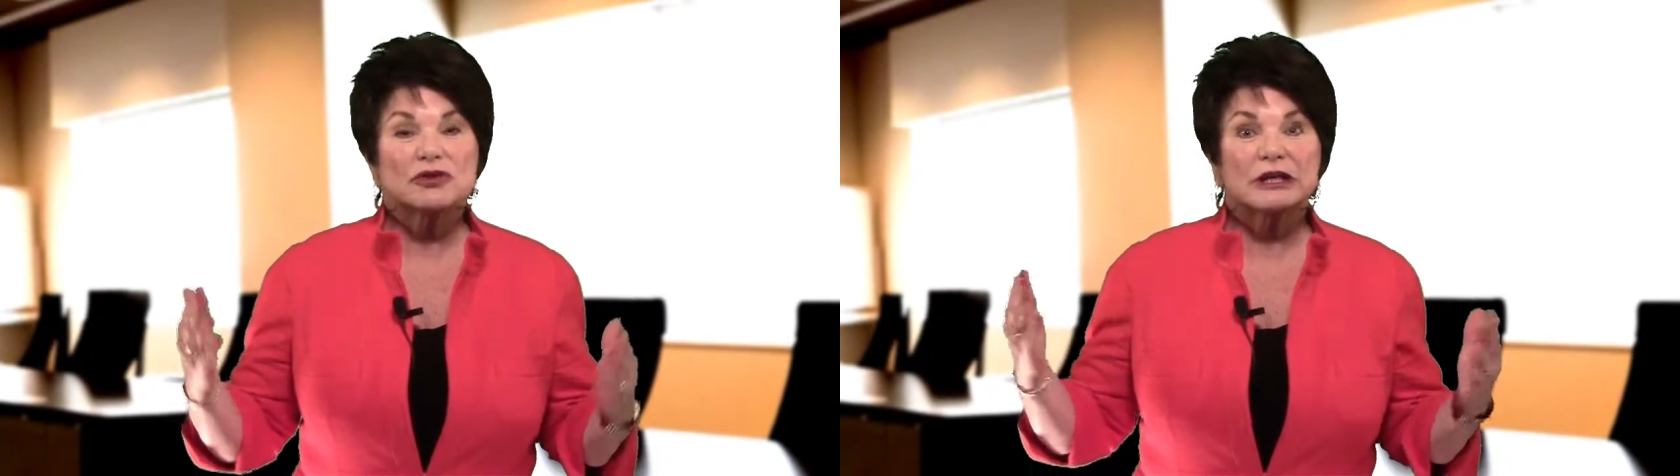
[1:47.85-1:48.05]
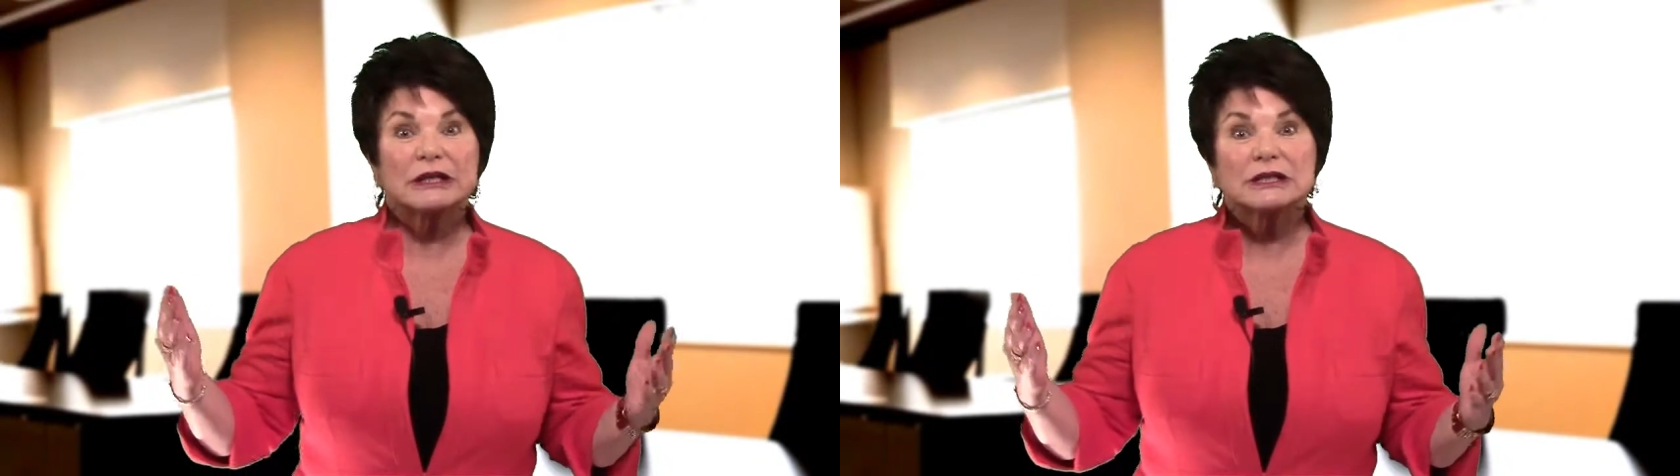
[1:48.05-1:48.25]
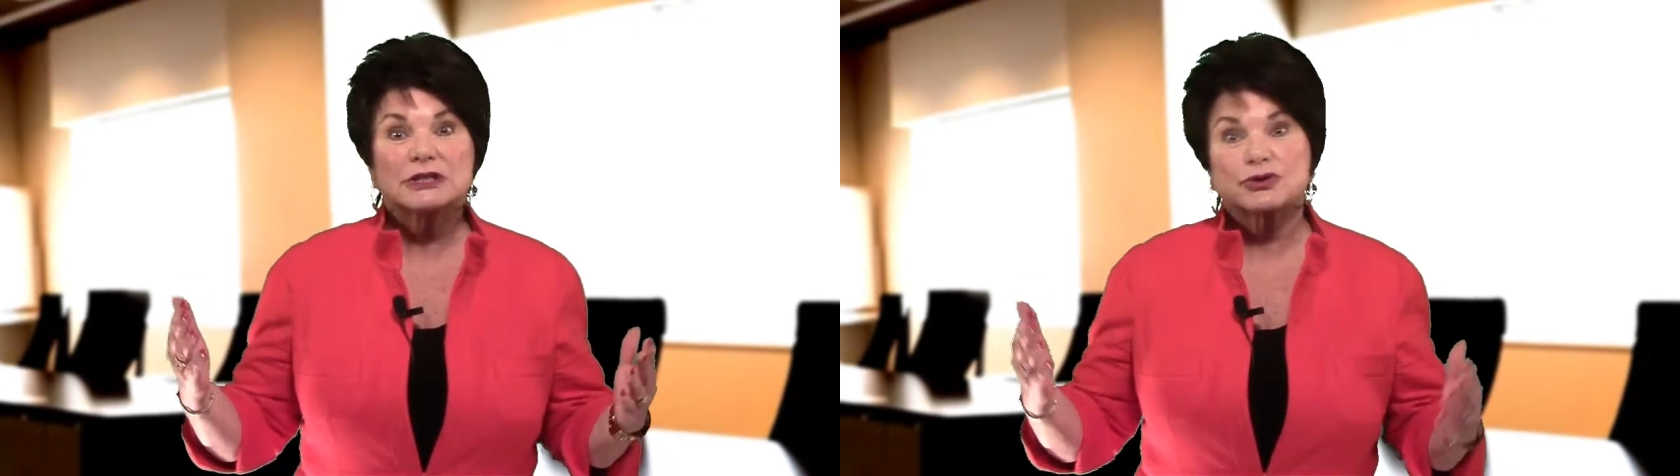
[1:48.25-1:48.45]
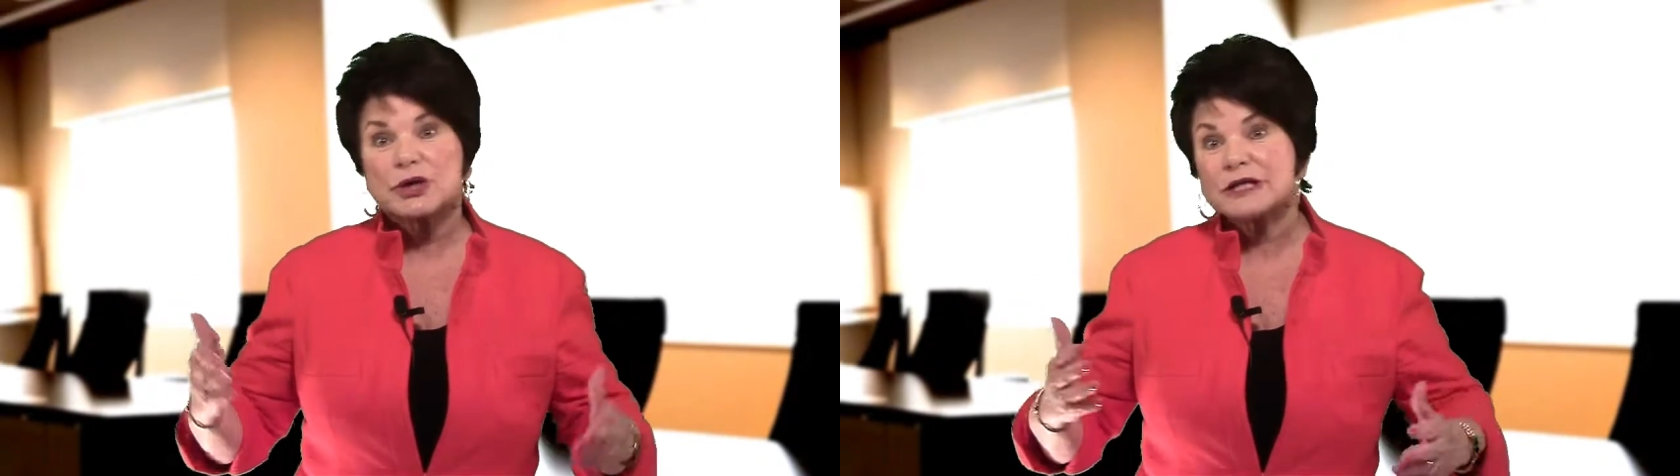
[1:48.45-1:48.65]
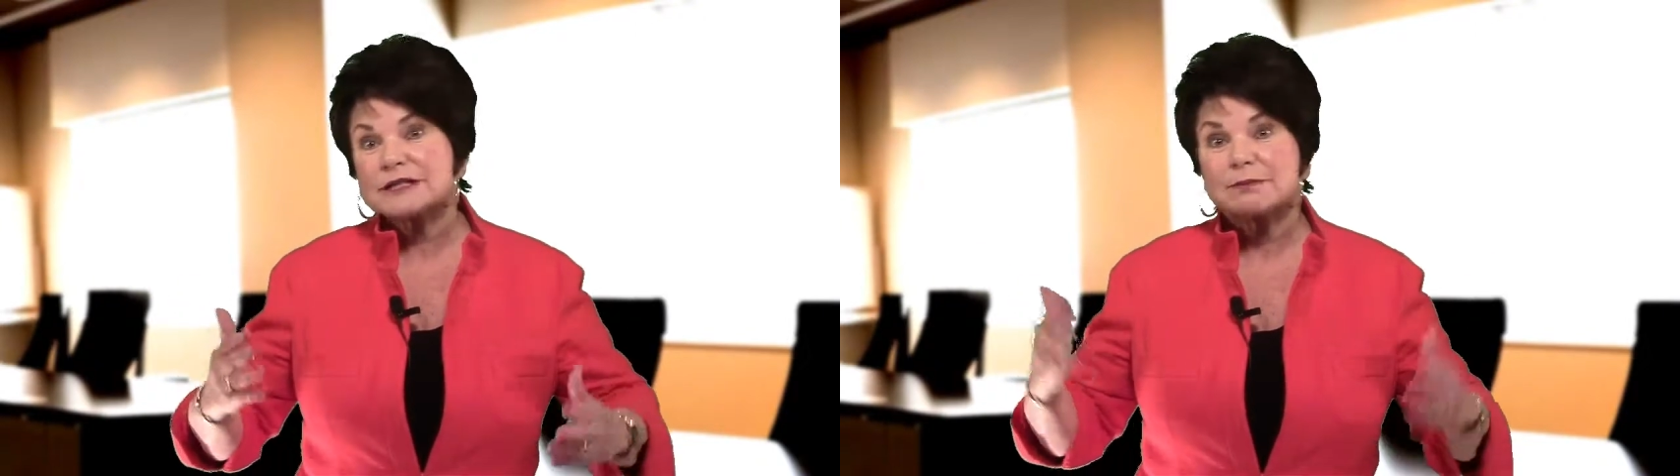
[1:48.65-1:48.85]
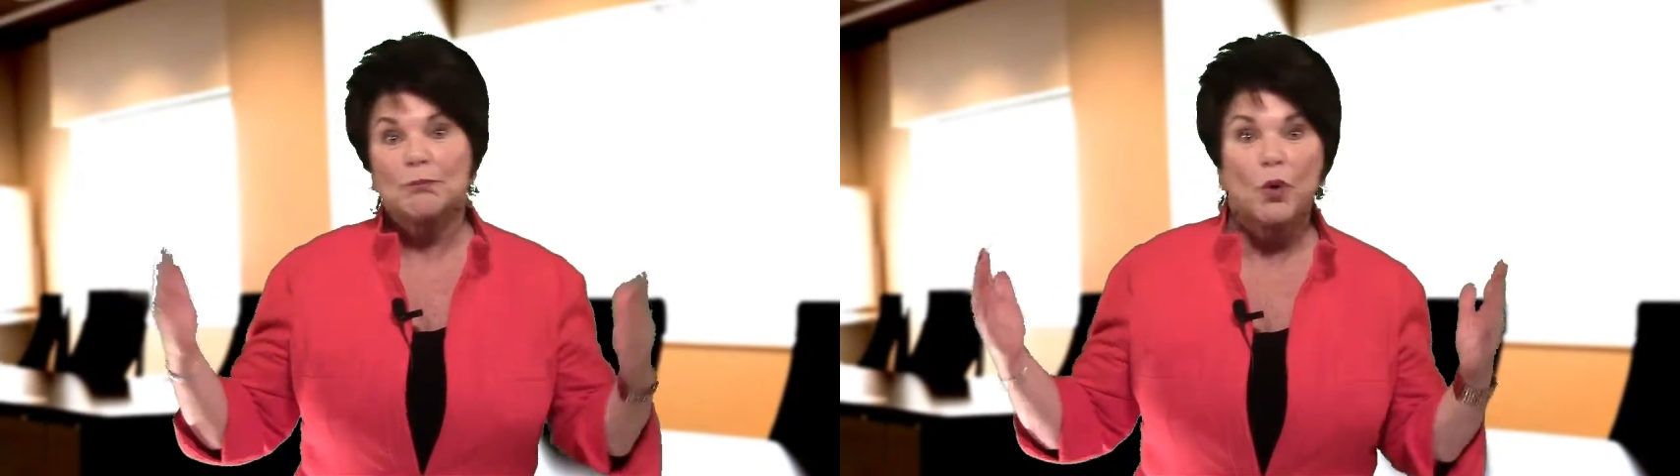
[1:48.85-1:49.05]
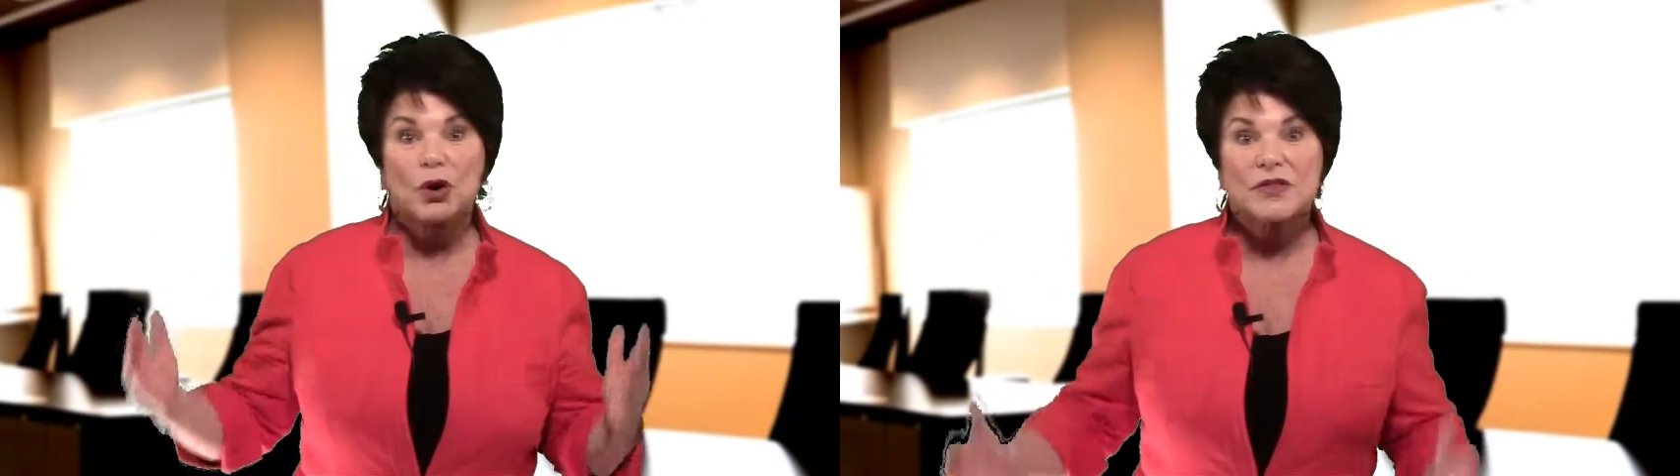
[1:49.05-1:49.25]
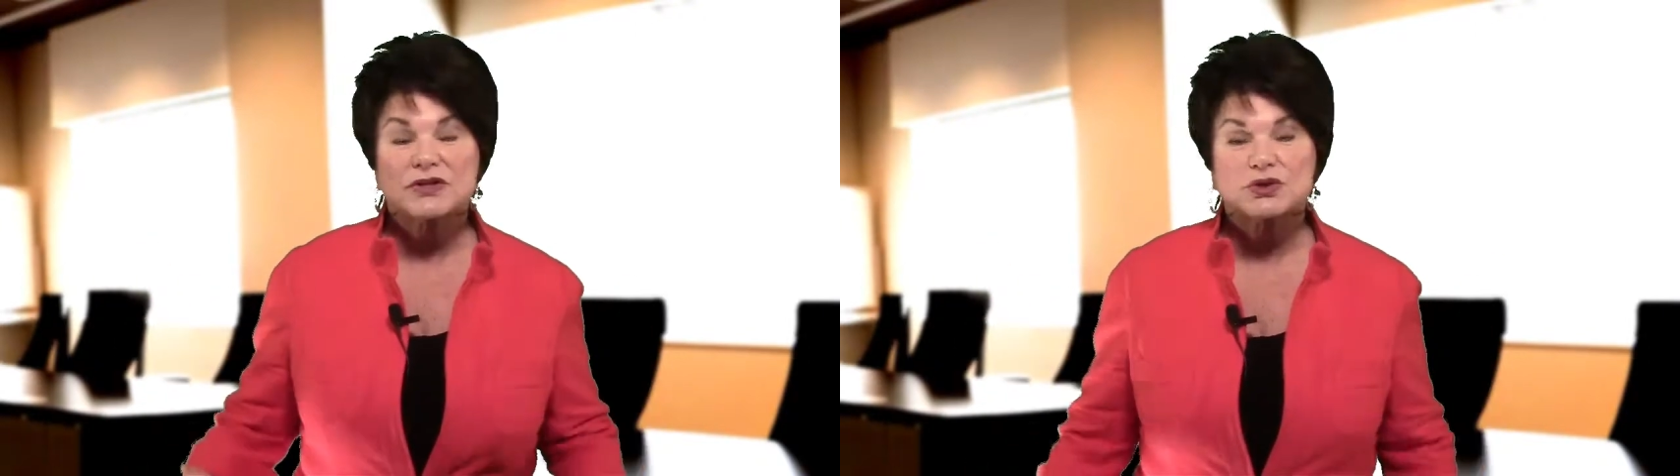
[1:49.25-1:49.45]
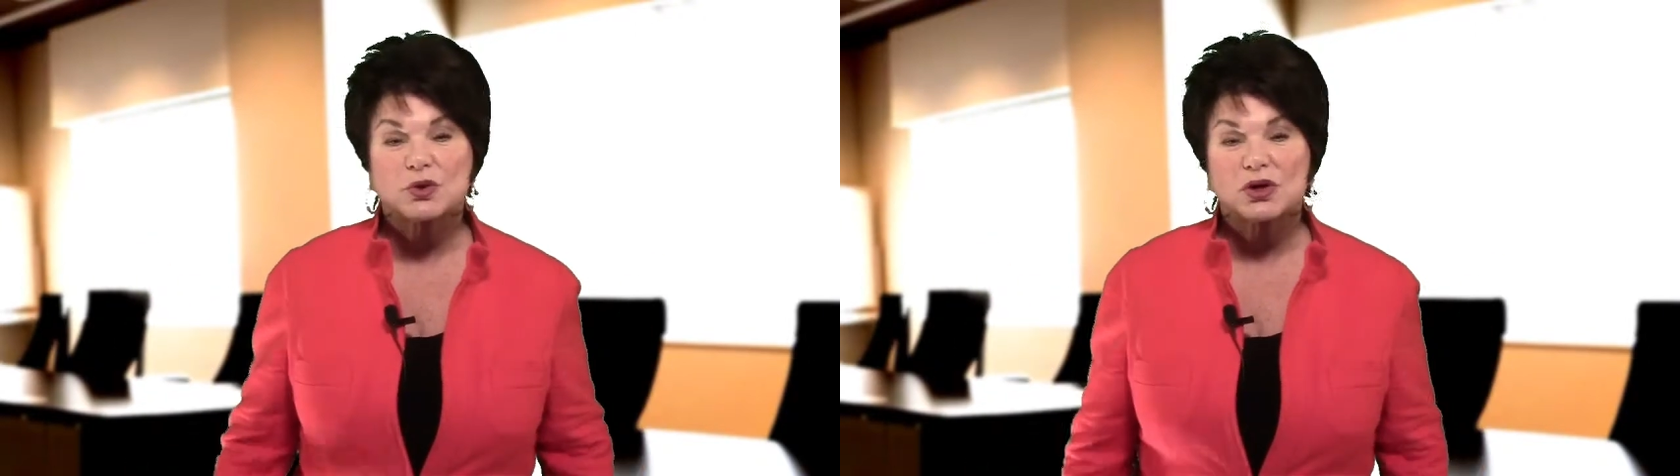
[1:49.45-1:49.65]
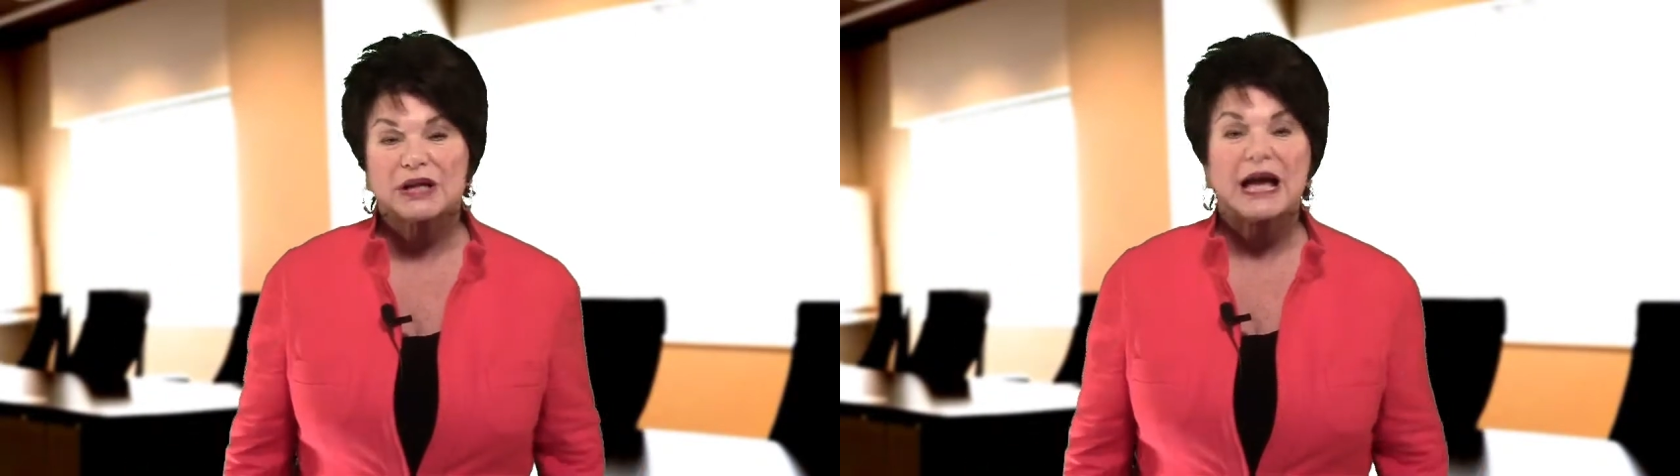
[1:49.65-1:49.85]
that illustrates more to the
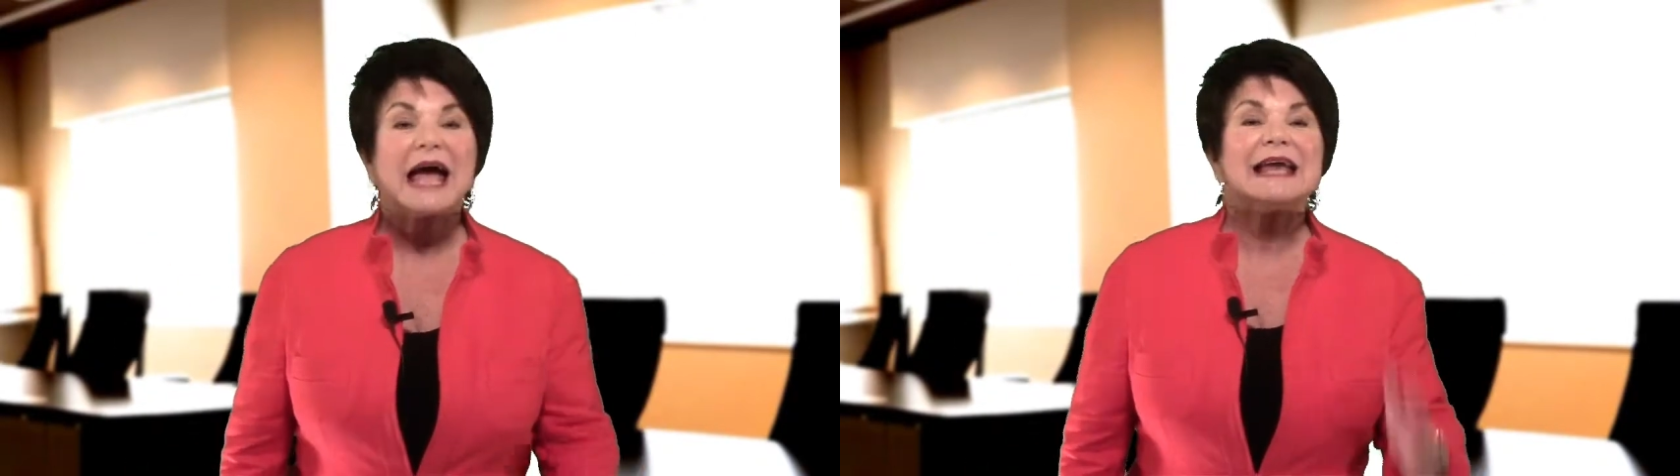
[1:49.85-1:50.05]
story.